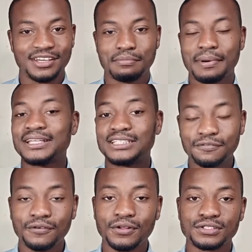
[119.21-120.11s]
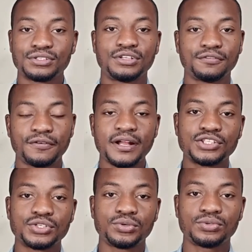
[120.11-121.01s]
By default, the
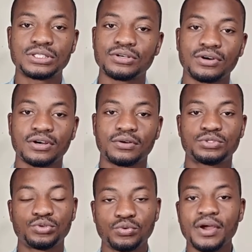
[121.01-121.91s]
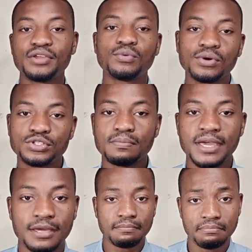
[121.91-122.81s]
friends you talk to when you want to
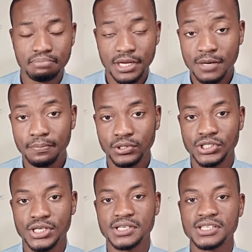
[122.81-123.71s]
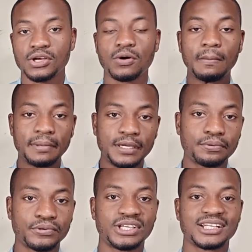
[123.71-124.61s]
make big purchases or big
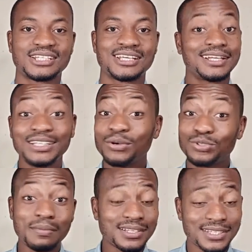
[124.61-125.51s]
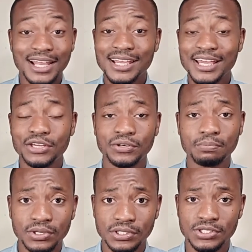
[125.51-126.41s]
projects, they automatically are in your
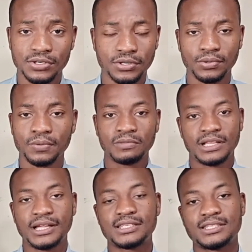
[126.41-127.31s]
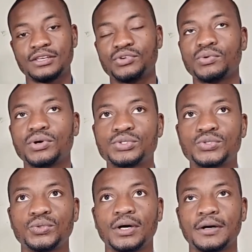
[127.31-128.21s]
money circle. Let's say you want
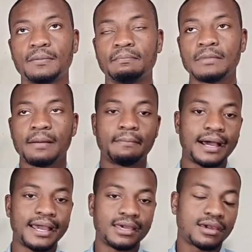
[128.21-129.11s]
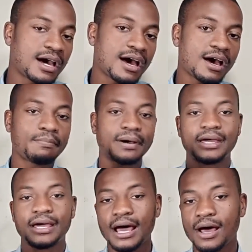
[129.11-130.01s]
to buy a car, buy
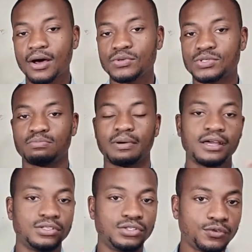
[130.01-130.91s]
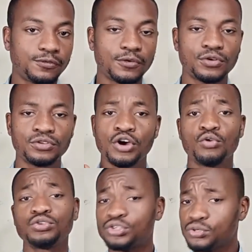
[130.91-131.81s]
a house, buy a new phone.
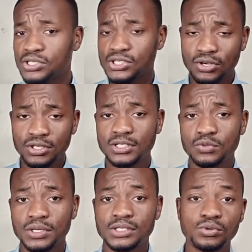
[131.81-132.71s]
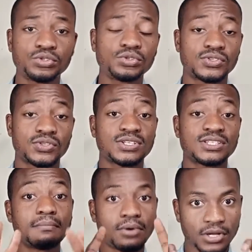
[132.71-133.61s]
Who do you discuss it with? Who do you discuss the
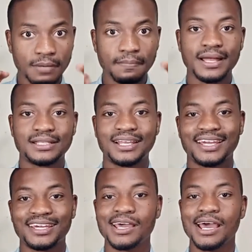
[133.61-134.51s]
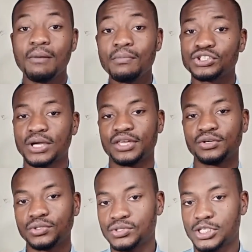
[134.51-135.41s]
money part? Like, how much are you
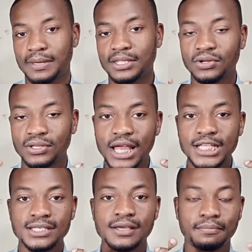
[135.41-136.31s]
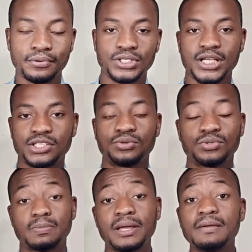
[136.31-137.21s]
going to spend on that project? You could
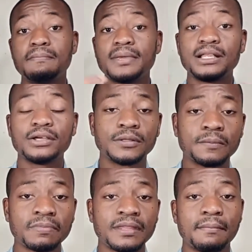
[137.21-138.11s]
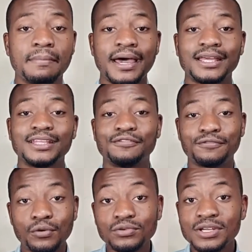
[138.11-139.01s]
spend 1 million buying a
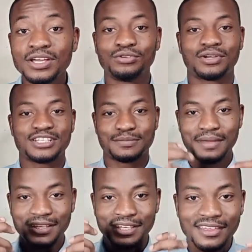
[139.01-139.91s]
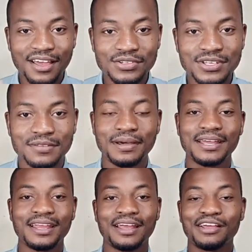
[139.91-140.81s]
phone. You can spend 1,000
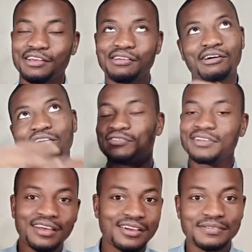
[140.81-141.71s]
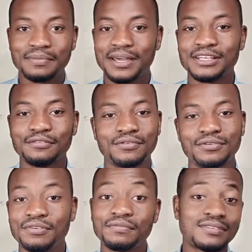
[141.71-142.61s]
buy 100,000 buying a phone,
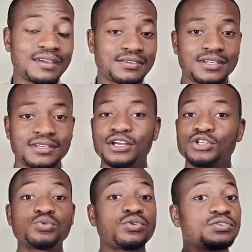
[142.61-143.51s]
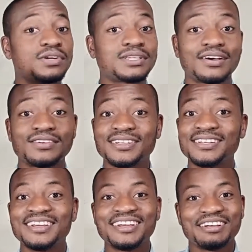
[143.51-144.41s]
50,000, 200,000,
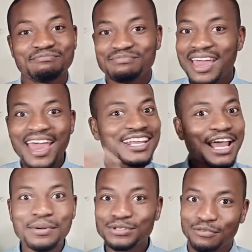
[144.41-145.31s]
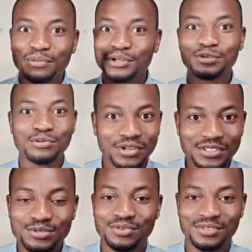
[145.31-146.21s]
any amount of money you want
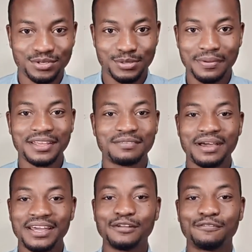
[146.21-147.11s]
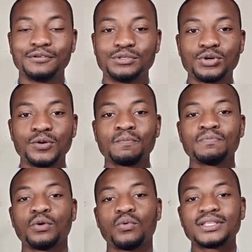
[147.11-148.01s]
to spend buying a phone. So
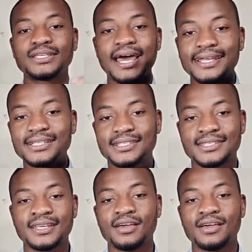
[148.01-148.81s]
what guides